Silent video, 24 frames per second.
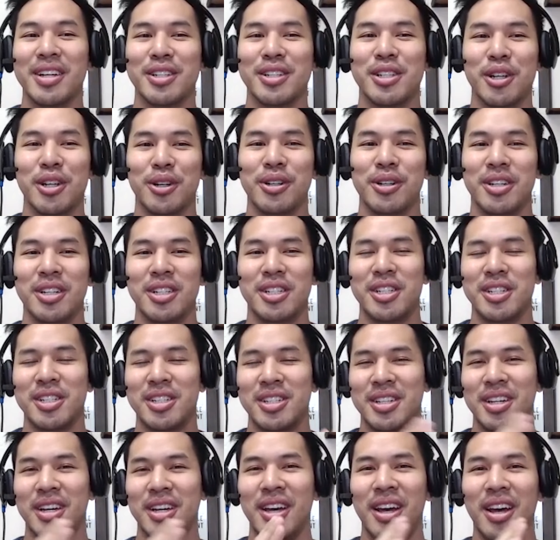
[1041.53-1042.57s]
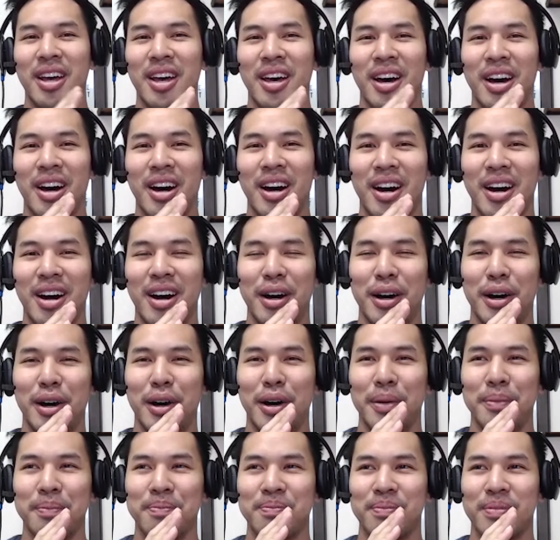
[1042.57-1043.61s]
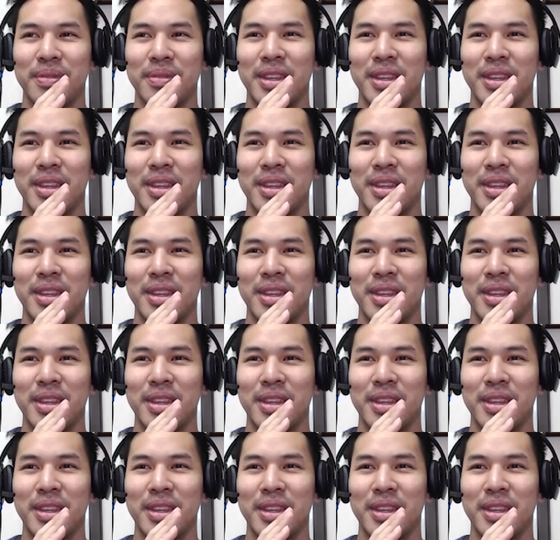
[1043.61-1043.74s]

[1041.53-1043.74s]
So it's just um,